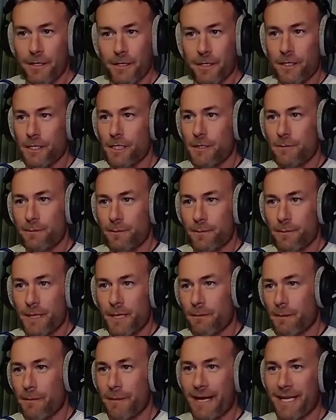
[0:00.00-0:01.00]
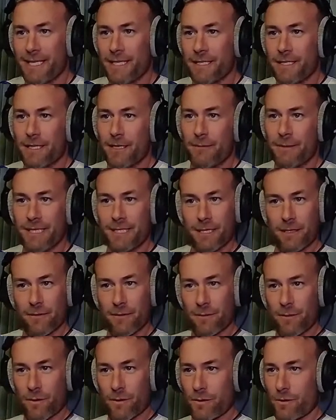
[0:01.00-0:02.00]
speak my mind in a
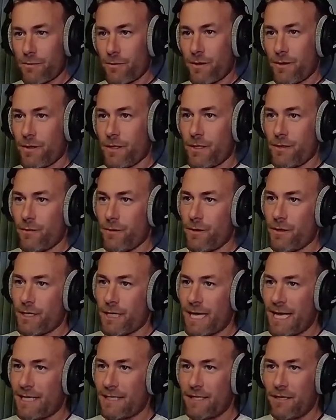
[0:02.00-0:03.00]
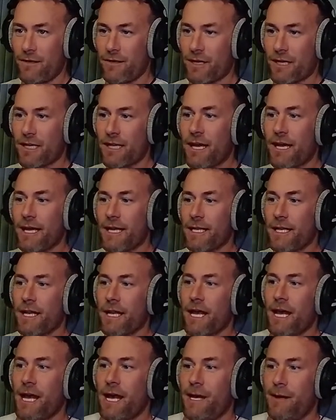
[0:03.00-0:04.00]
meeting or with a candidate or a client?
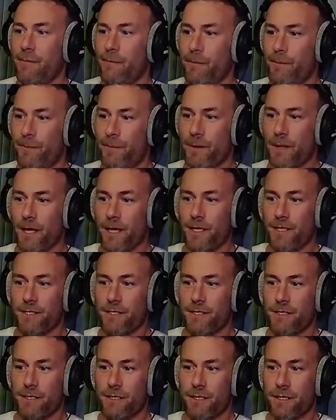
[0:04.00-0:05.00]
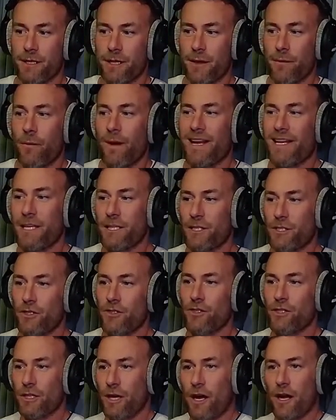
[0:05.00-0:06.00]
And it's like, when did
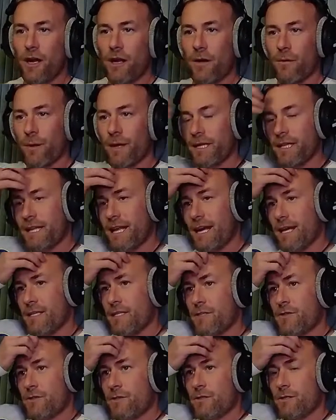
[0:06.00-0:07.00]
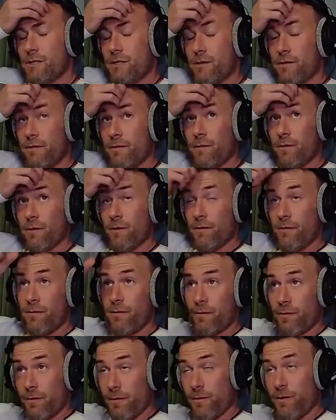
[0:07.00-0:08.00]
you start, or when did that
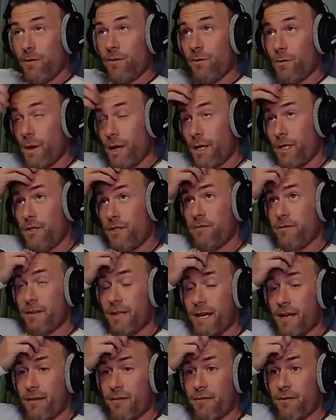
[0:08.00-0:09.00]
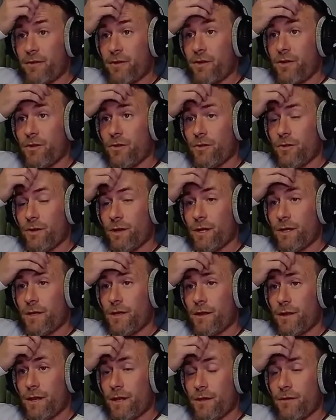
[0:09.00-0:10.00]
switch flick for you
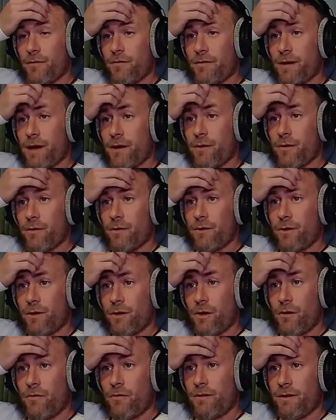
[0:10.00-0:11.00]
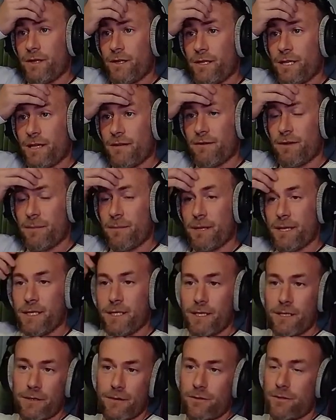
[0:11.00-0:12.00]
that you felt confident to give an
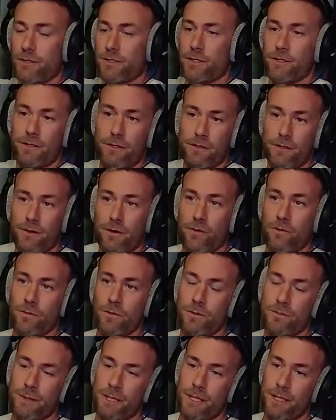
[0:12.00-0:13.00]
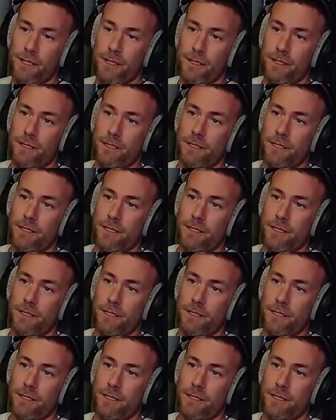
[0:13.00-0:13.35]
opinion, or has it always been there?